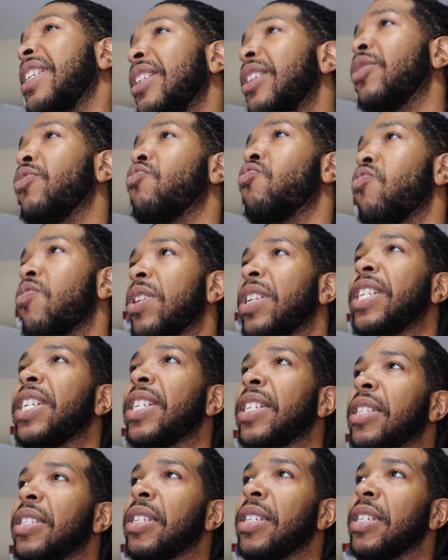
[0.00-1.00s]
looked really
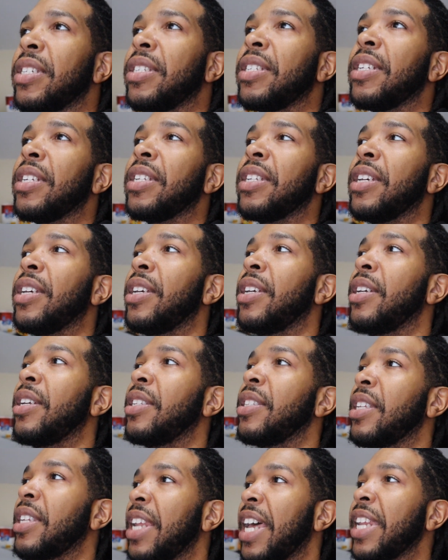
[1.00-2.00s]
consistent.
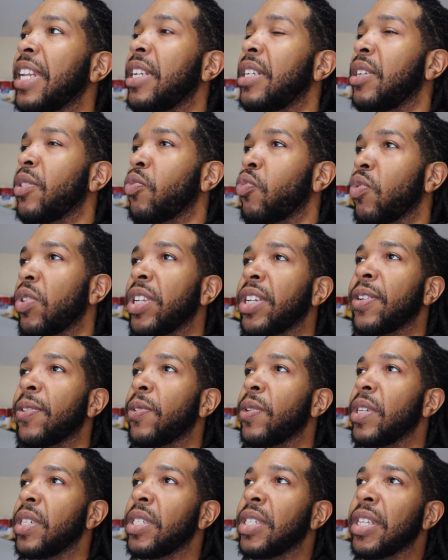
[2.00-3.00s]
The lighting looked really
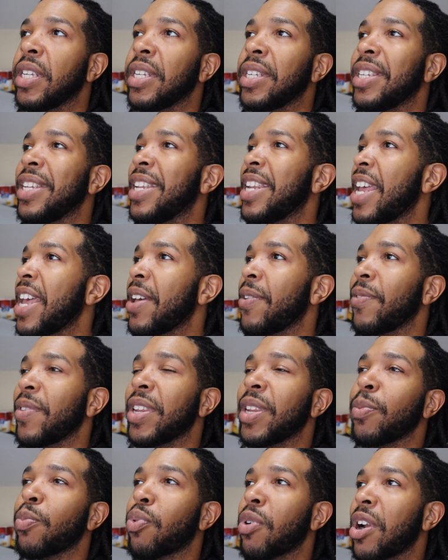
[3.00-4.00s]
consistent, didn't have
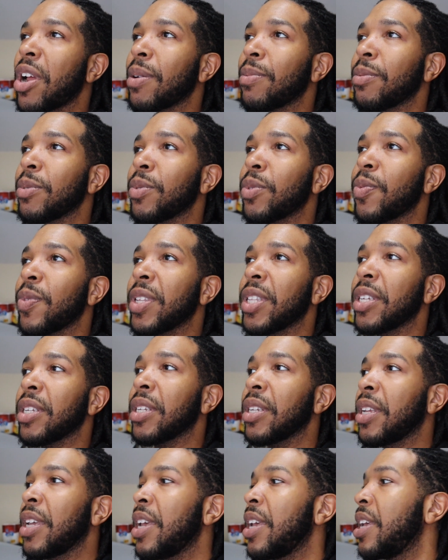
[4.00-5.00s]
any problems with it.